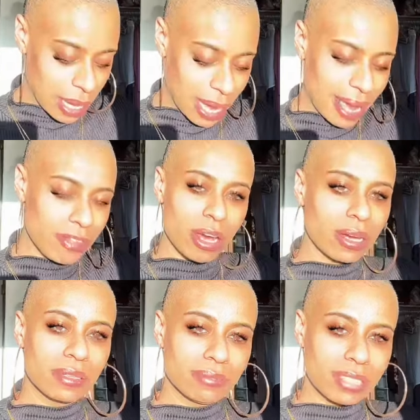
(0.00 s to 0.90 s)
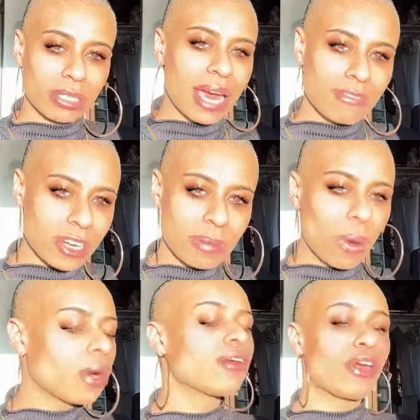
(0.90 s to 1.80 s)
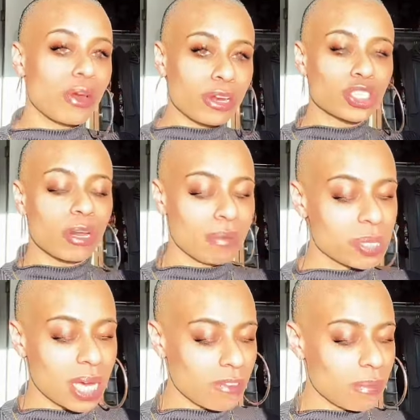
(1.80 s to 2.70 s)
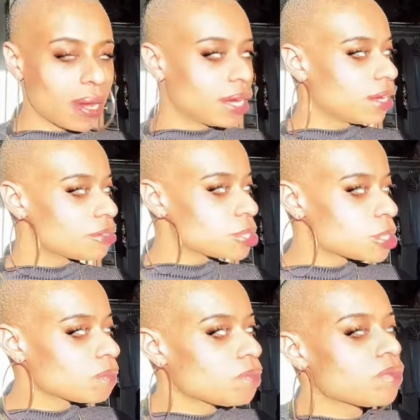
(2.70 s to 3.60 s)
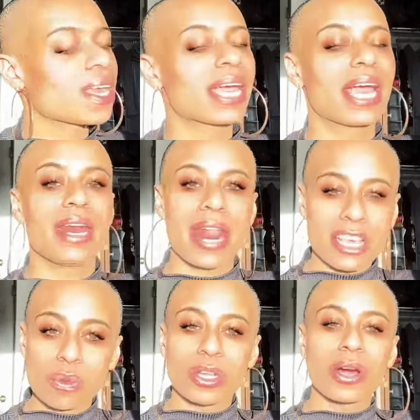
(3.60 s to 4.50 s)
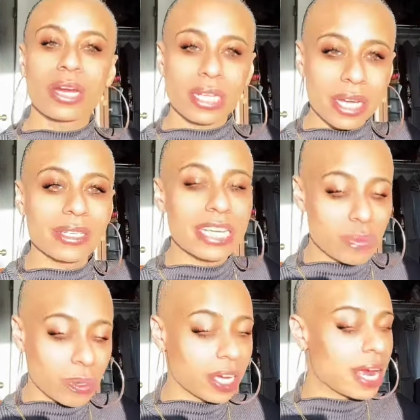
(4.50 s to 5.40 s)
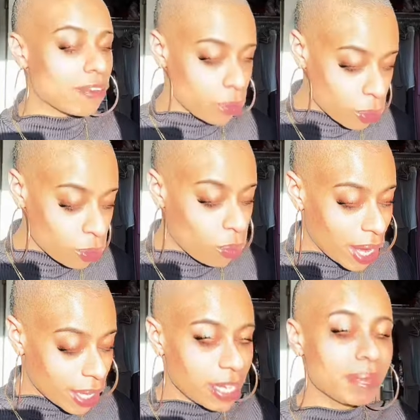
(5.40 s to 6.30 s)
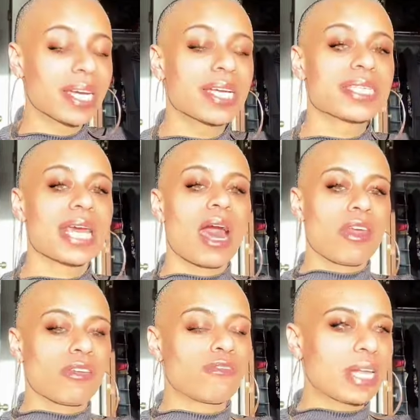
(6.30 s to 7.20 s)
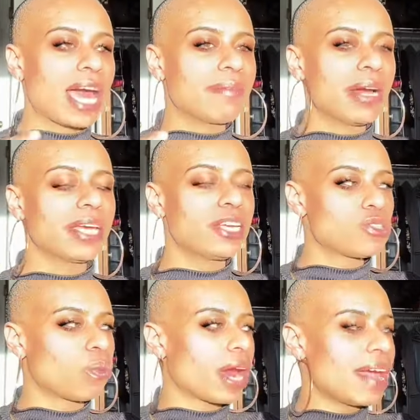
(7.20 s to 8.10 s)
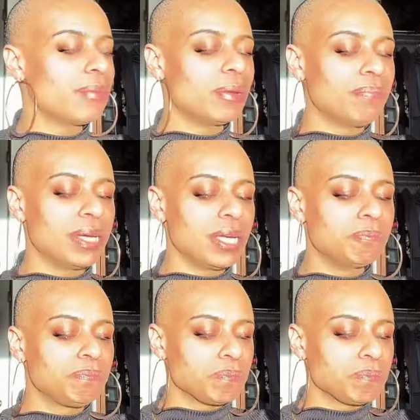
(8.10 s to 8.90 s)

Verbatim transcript: in the their life anymore. They're going to start abusing everybody else. And that's when they're going to learn. That's when they're going to have a rude awakening because the flying monkeys were able to be